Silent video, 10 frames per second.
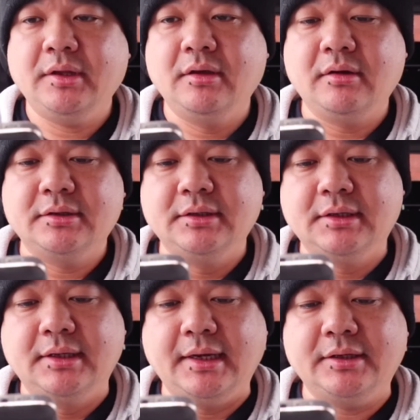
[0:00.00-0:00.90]
you got to
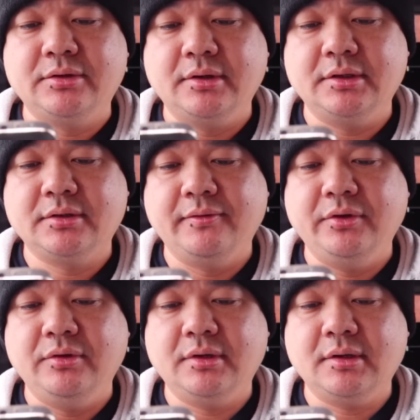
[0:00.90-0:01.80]
connect to it so if
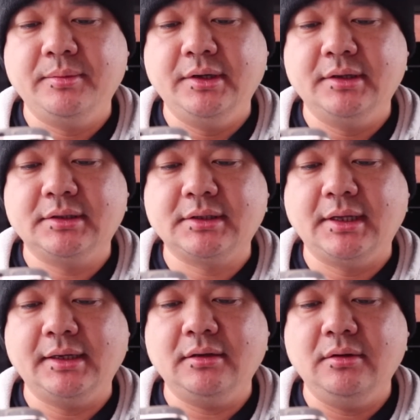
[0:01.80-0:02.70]
you come here and
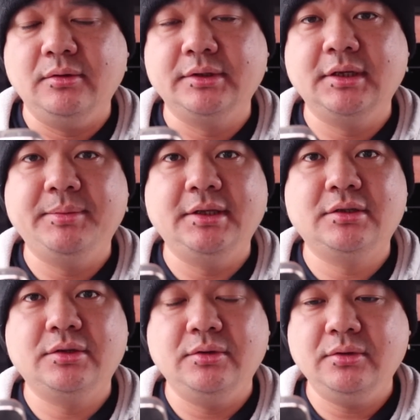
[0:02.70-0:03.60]
select
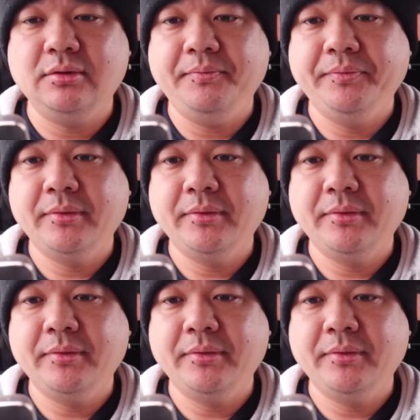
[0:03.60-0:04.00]
OBD2